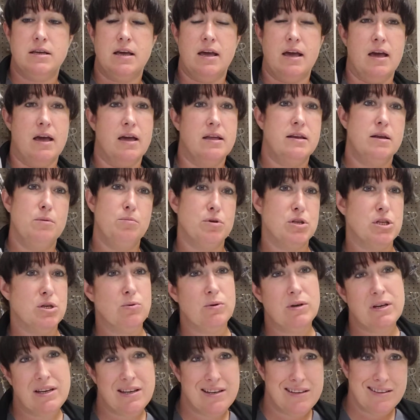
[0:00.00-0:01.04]
and in
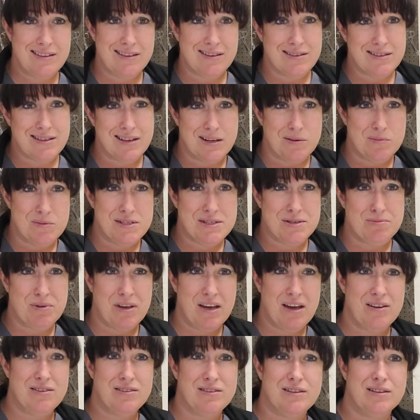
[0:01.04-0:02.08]
between, there's going to be some
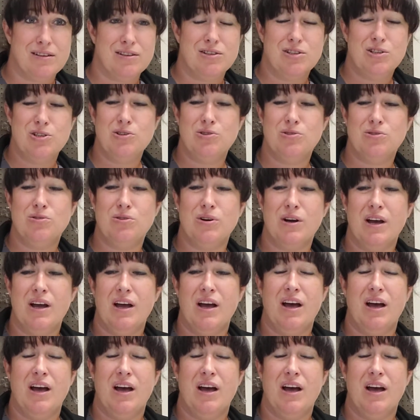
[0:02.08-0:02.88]
counting done too.